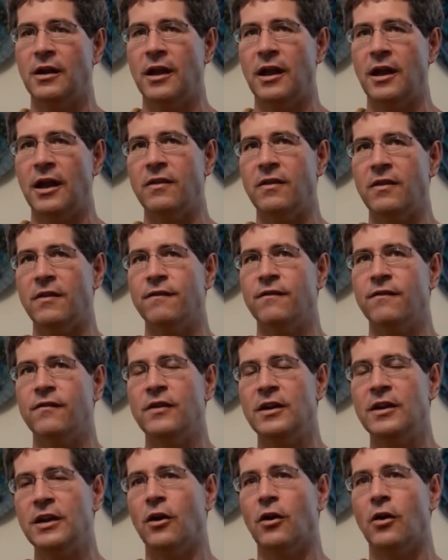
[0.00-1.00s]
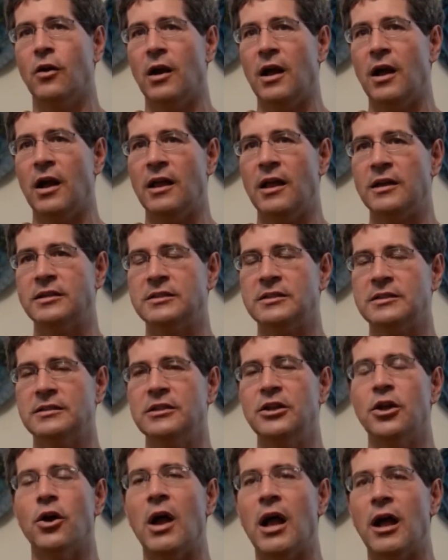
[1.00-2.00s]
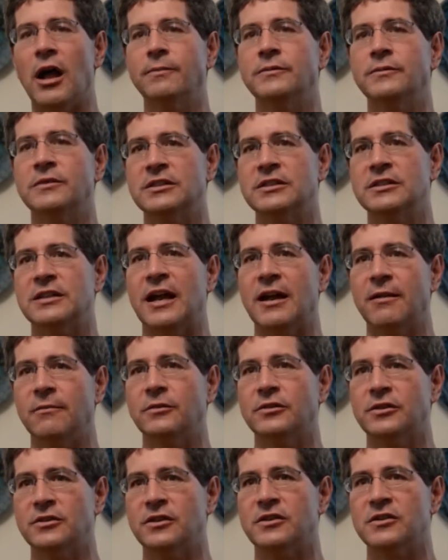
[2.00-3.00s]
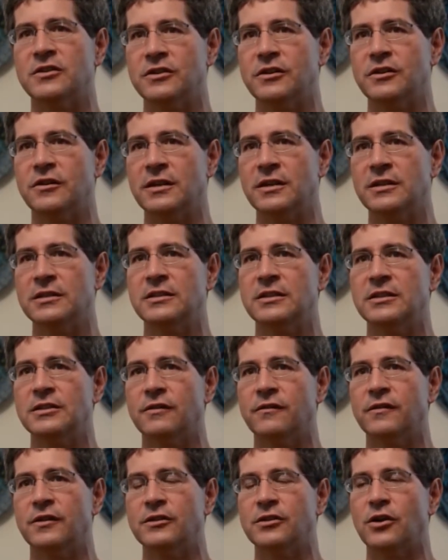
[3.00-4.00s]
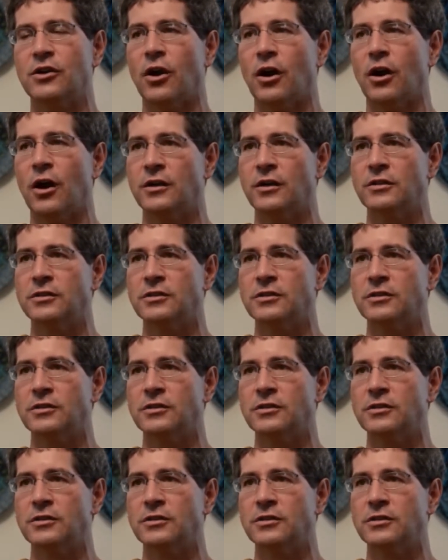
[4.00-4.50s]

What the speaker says: And the video, helped establish the seriousness of his cause